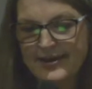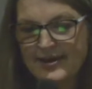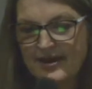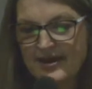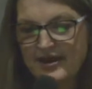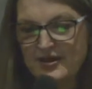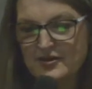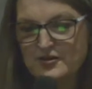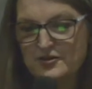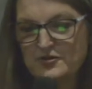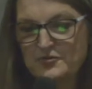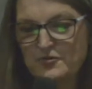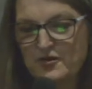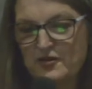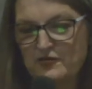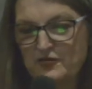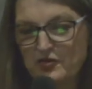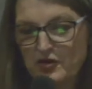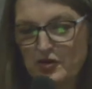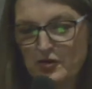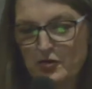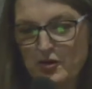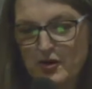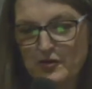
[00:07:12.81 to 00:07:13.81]
Here's one of
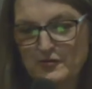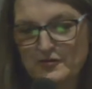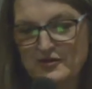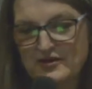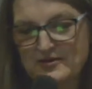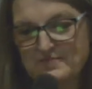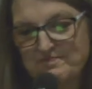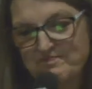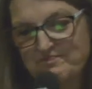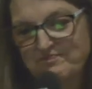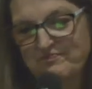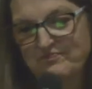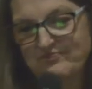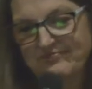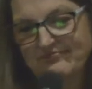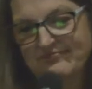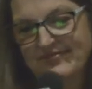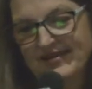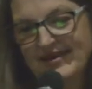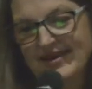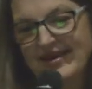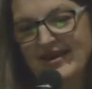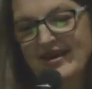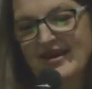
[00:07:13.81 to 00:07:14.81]
her quotes.
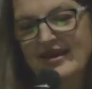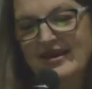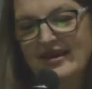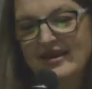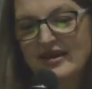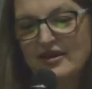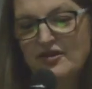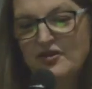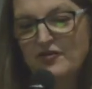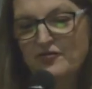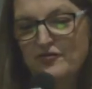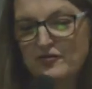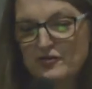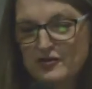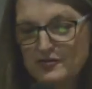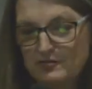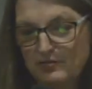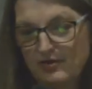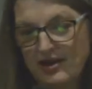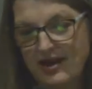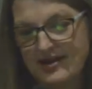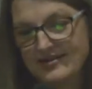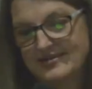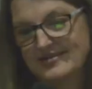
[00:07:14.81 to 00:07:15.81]
In the first
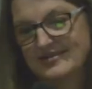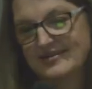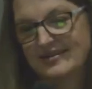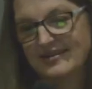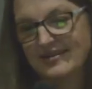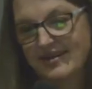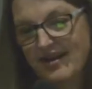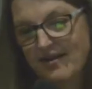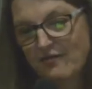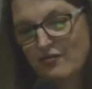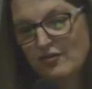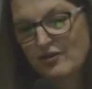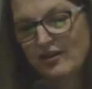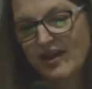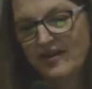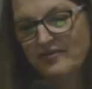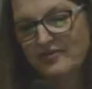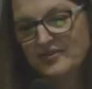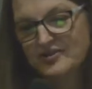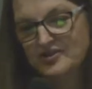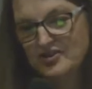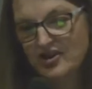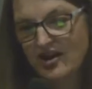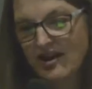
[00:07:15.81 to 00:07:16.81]
place, never
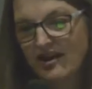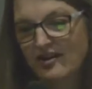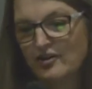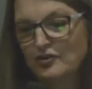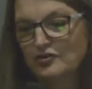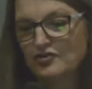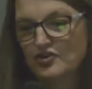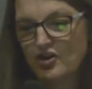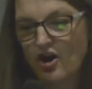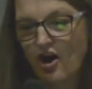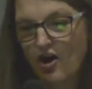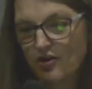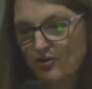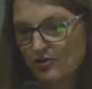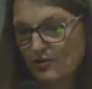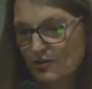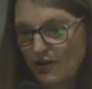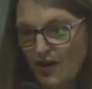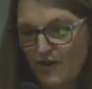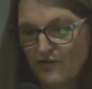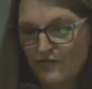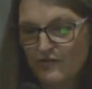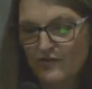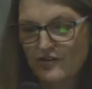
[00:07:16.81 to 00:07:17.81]
let the child dawdle
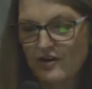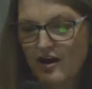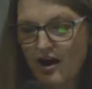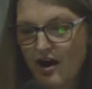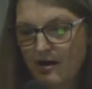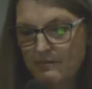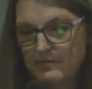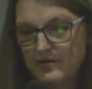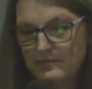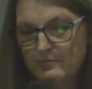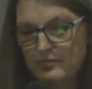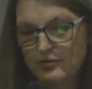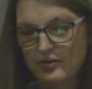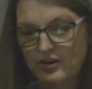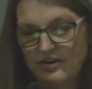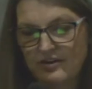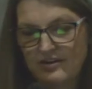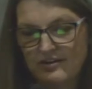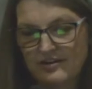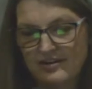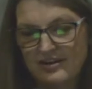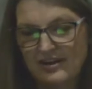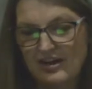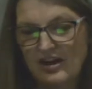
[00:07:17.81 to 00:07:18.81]
over
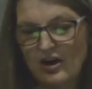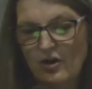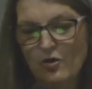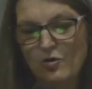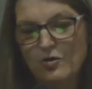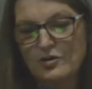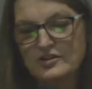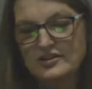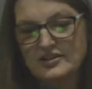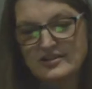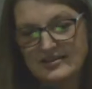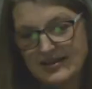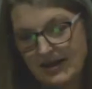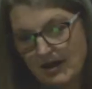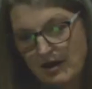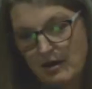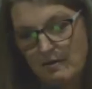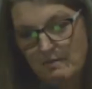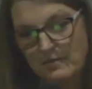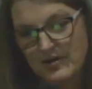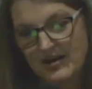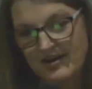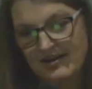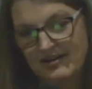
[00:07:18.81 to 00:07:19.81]
copybook or
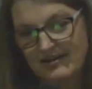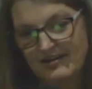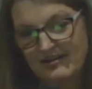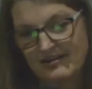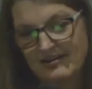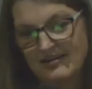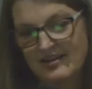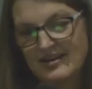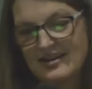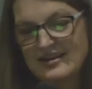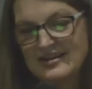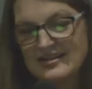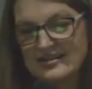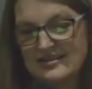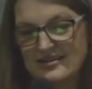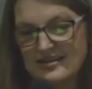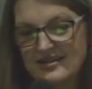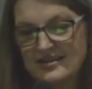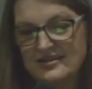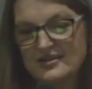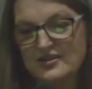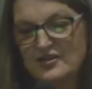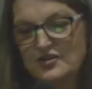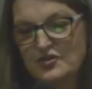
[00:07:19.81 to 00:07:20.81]
sum,
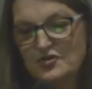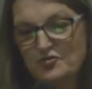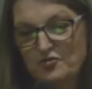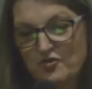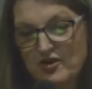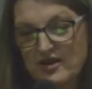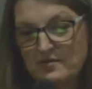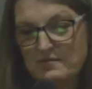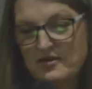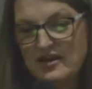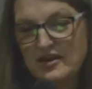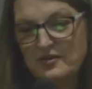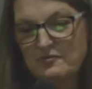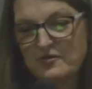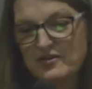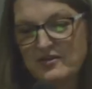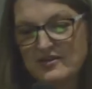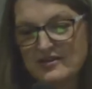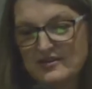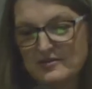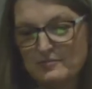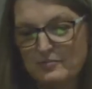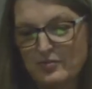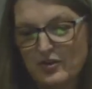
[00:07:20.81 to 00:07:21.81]
sit dreaming with
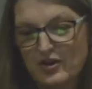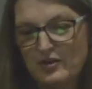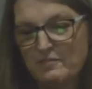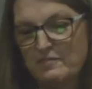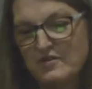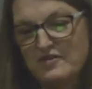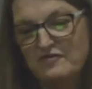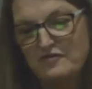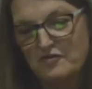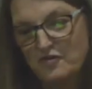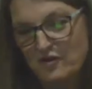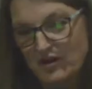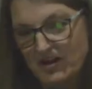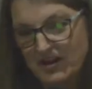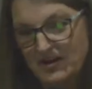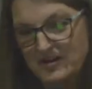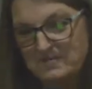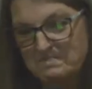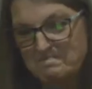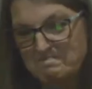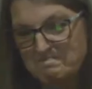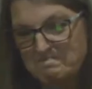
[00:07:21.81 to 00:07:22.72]
his book before him.